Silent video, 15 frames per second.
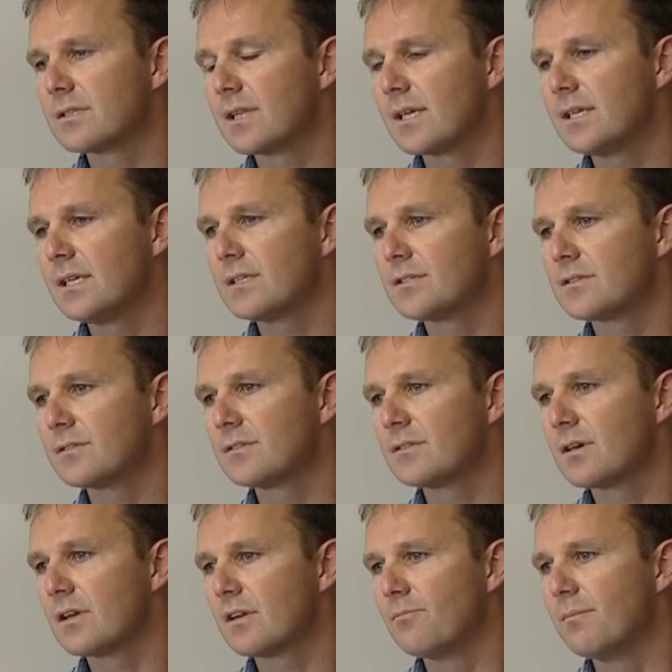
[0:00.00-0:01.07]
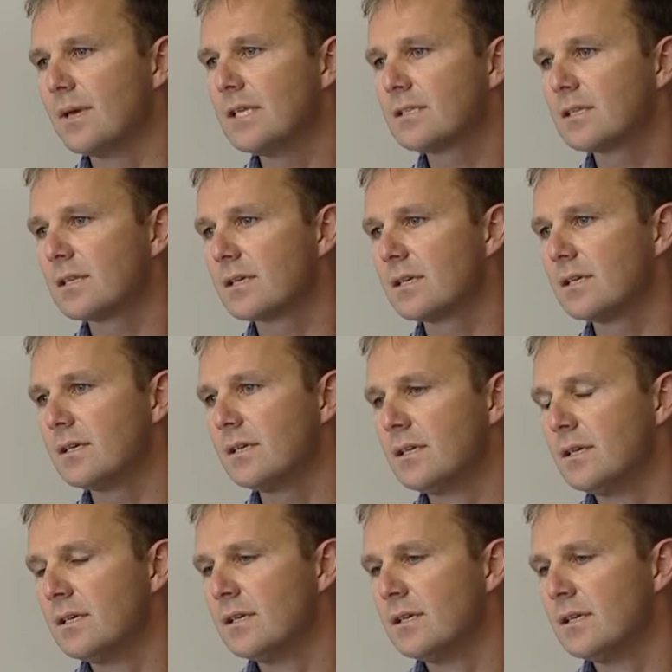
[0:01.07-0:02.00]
they need to kind of mentally